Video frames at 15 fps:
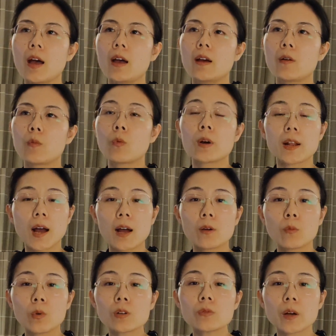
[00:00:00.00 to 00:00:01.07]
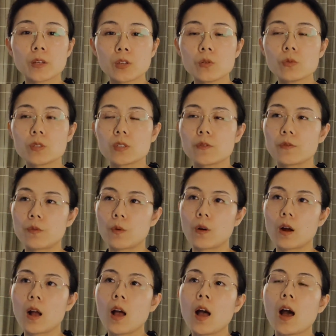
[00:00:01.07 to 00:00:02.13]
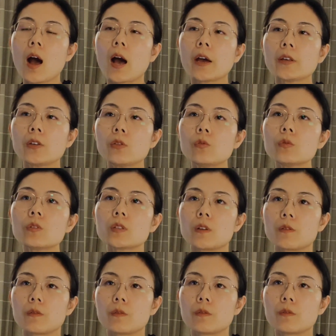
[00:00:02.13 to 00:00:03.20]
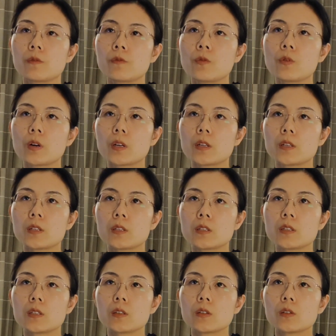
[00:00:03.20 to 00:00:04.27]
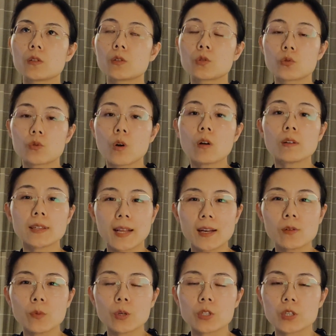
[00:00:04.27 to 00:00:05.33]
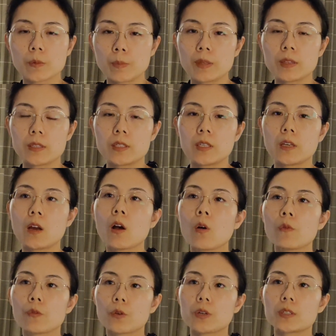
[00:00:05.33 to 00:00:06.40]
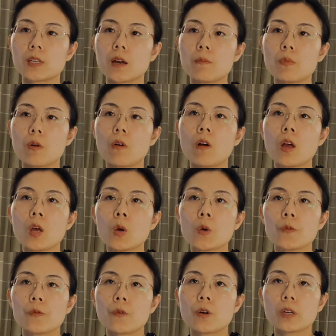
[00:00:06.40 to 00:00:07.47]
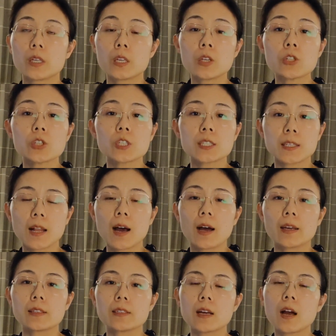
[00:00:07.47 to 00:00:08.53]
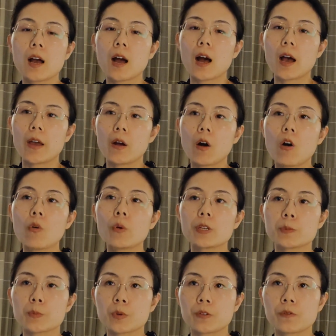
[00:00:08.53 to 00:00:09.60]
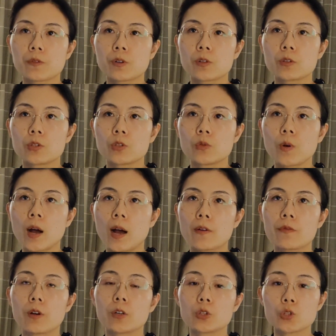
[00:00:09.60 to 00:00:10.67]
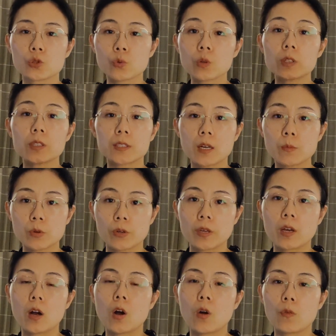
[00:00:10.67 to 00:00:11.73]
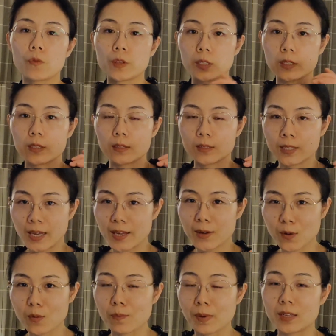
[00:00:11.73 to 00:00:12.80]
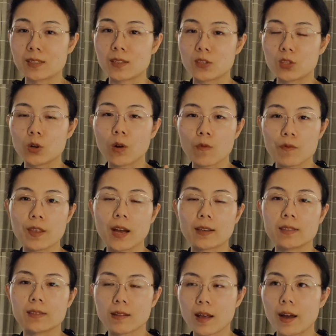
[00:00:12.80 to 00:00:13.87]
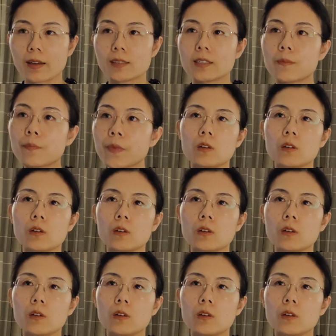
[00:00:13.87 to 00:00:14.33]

What do I use it for? I use it for its strong language ability. For example, for each slide, I always prefer to have a short summary of the take-home message of that slide.